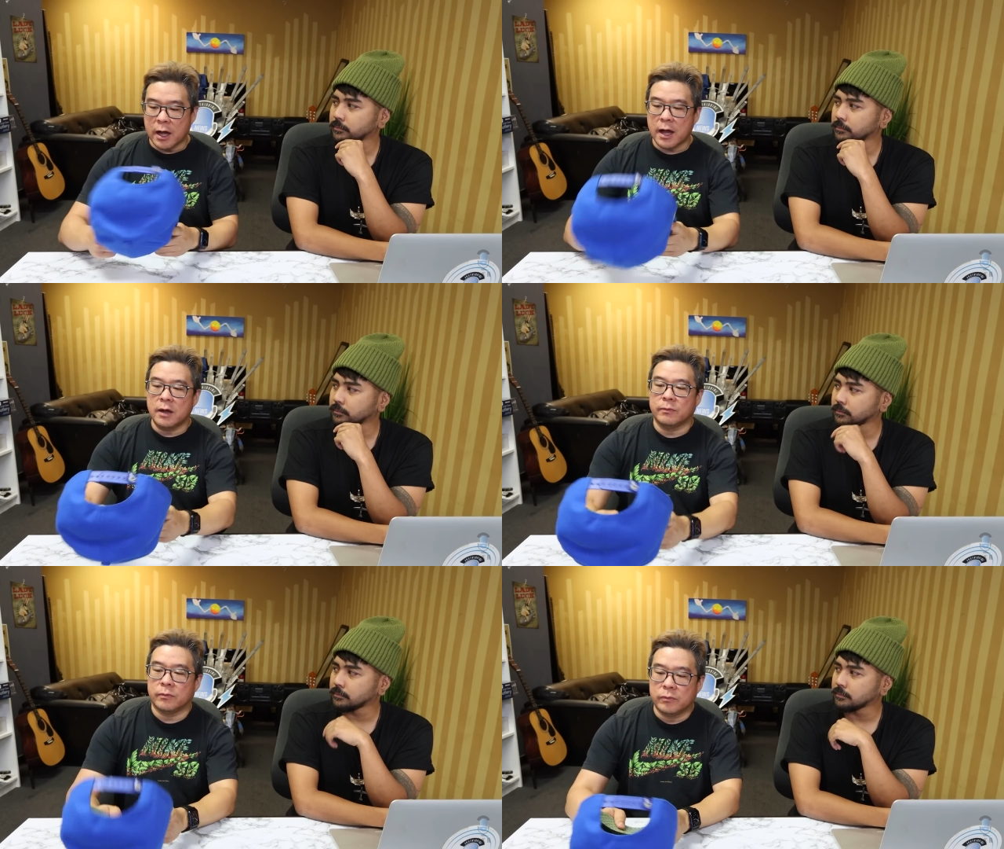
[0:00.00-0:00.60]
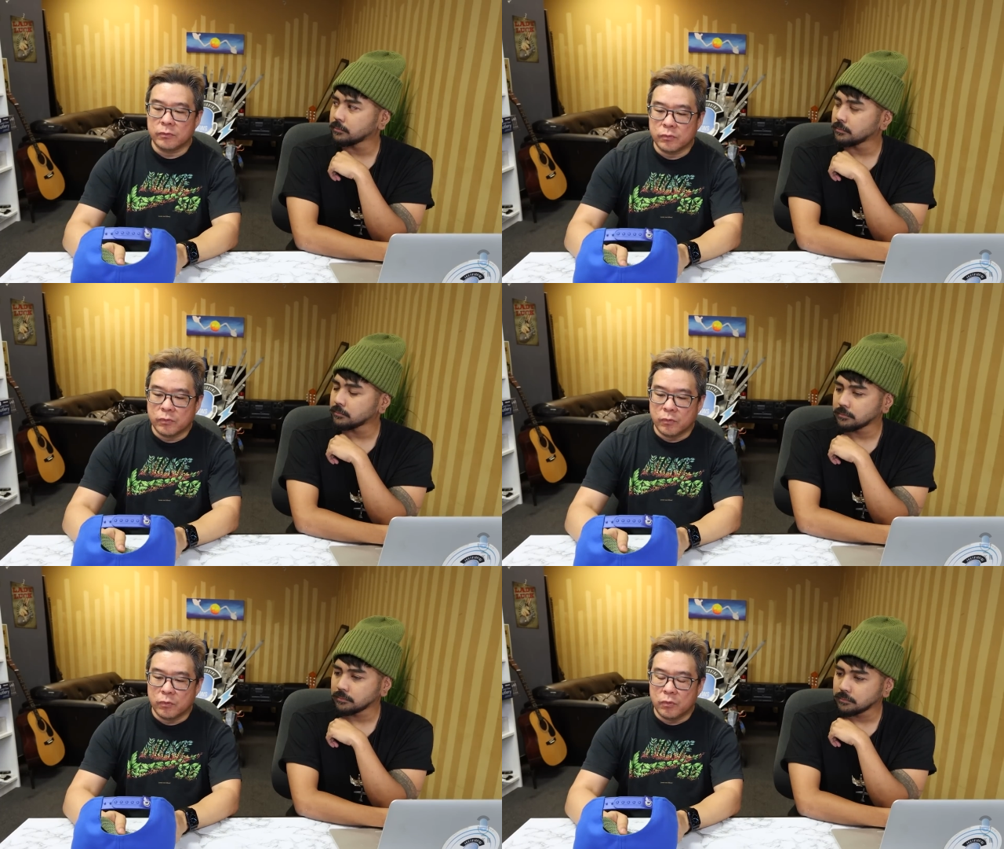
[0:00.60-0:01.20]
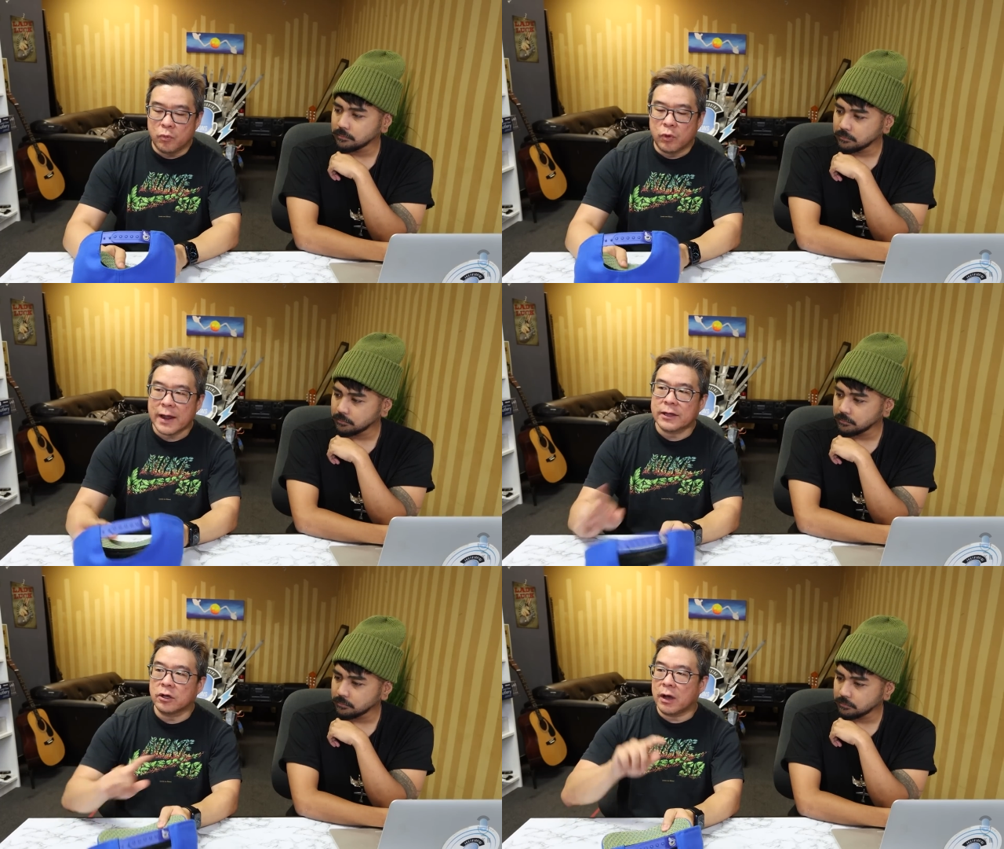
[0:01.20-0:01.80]
Speaker 1: Um, when
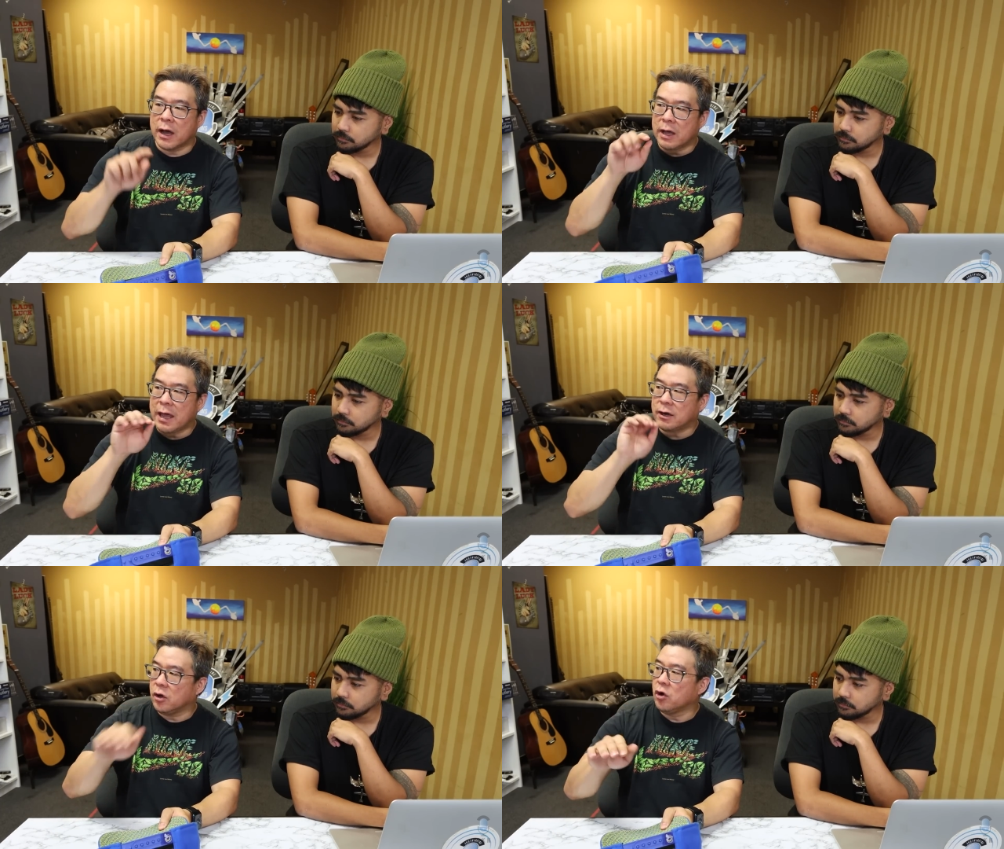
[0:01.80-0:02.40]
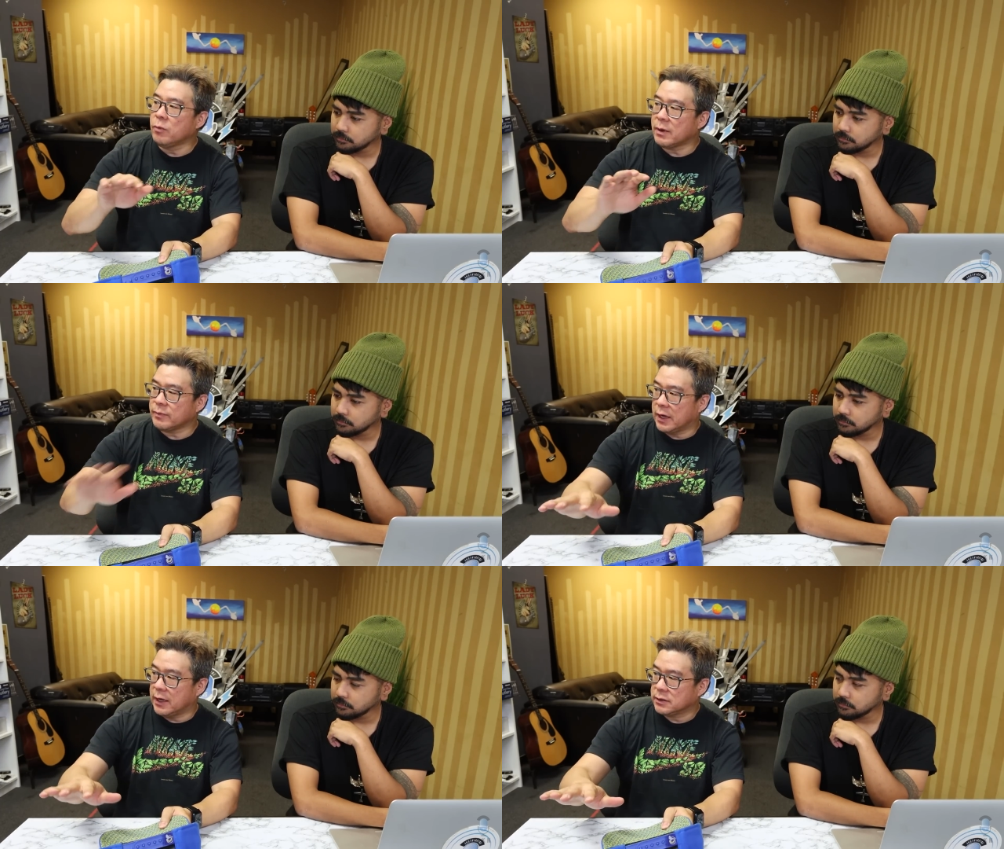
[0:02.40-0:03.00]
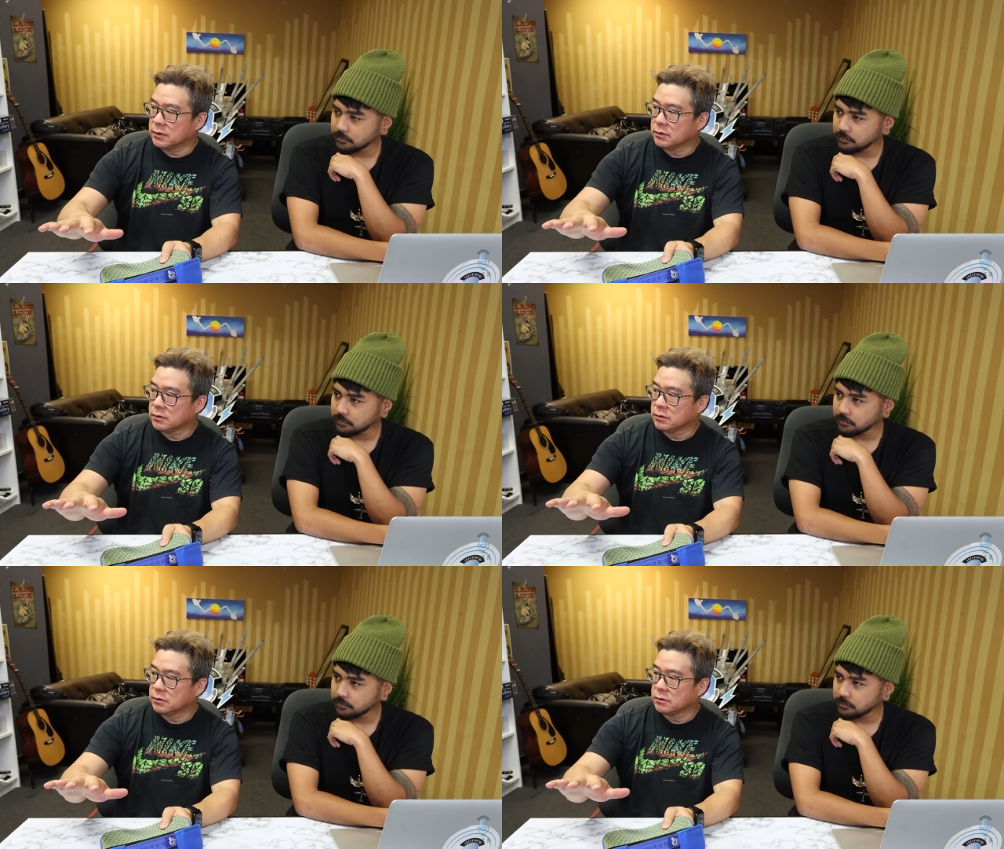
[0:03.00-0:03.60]
I go, uh, at home I'm not.
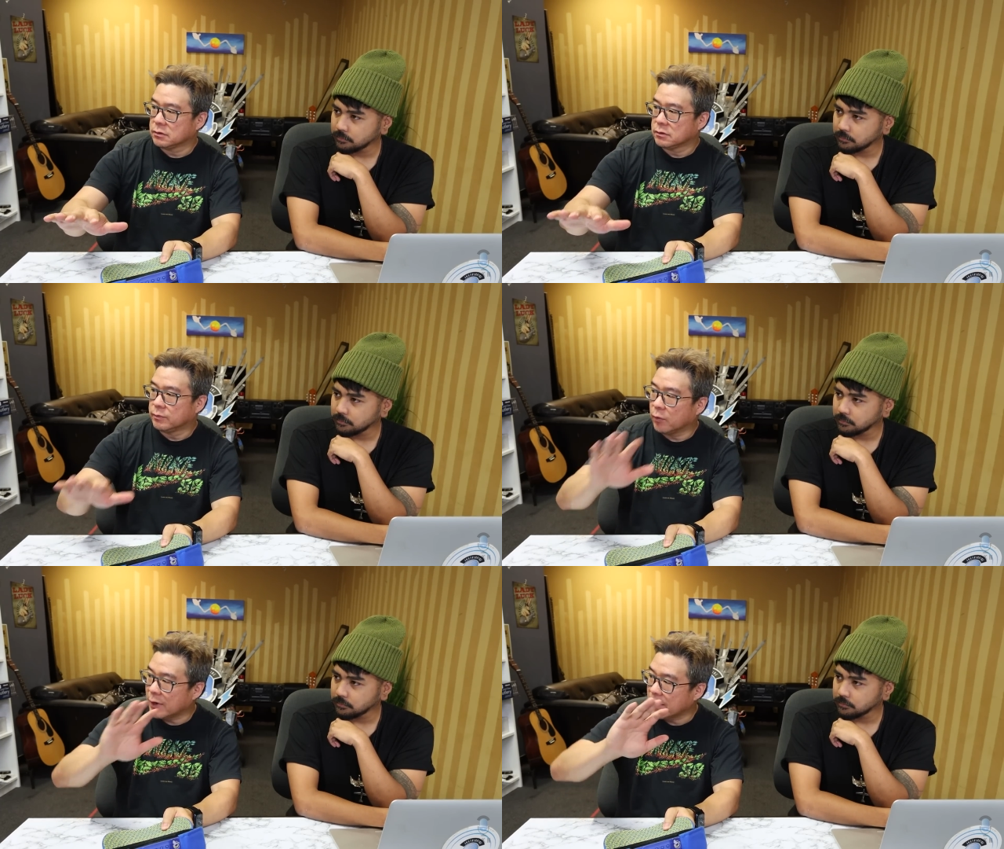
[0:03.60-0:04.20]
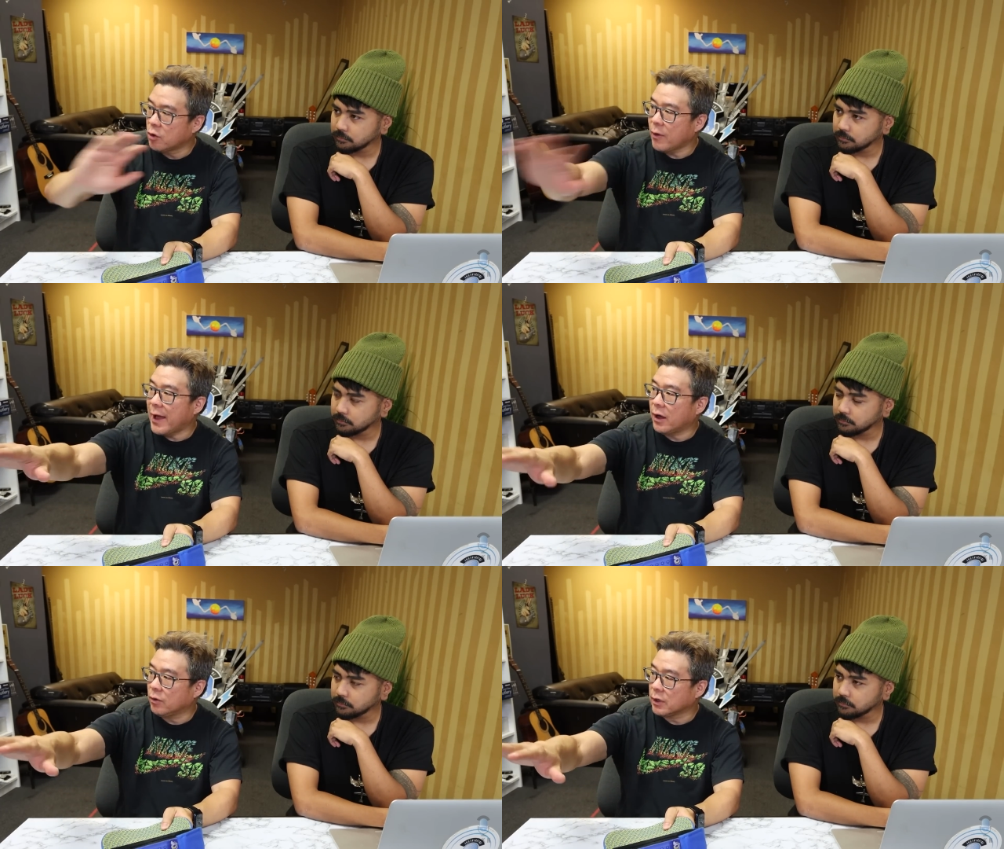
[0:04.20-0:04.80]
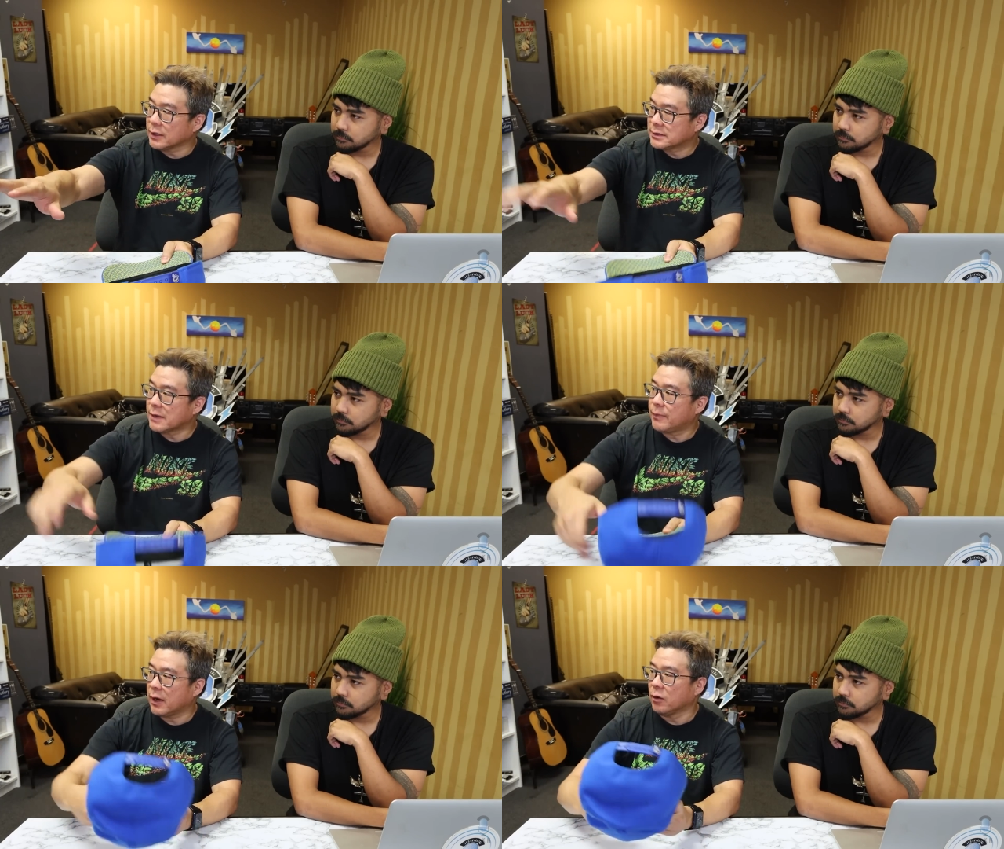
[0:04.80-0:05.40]
But when I go out, I
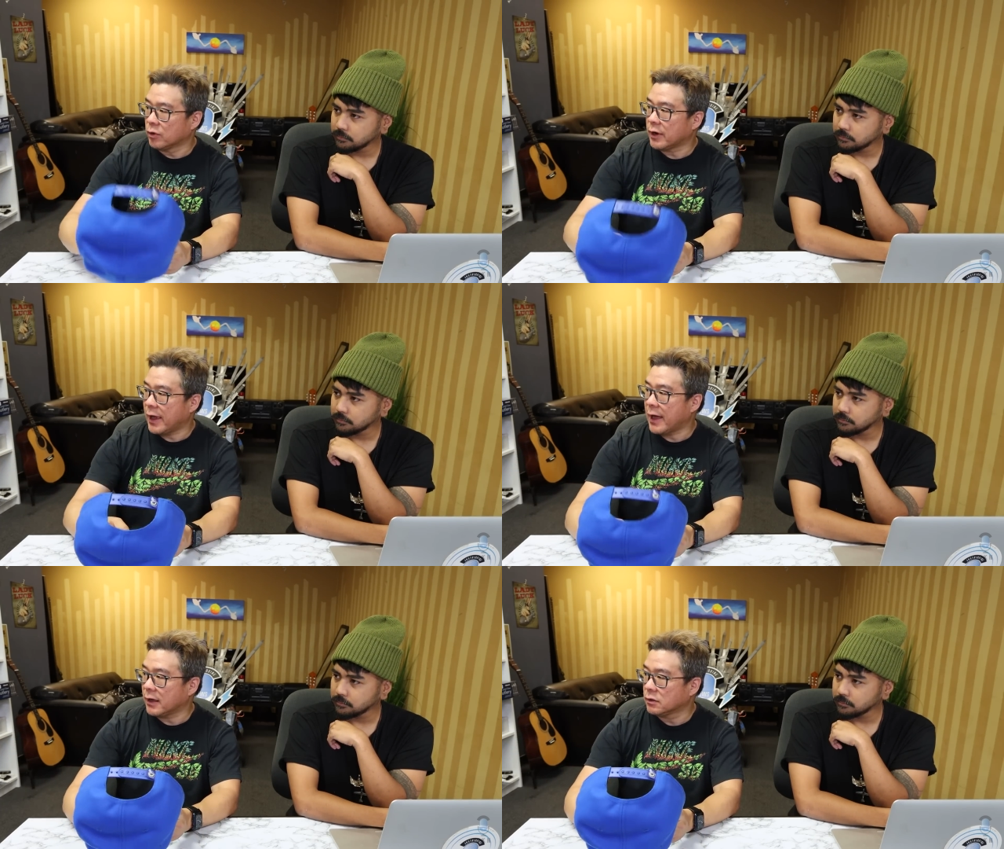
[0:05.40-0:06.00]
step out, I'll wear a hat.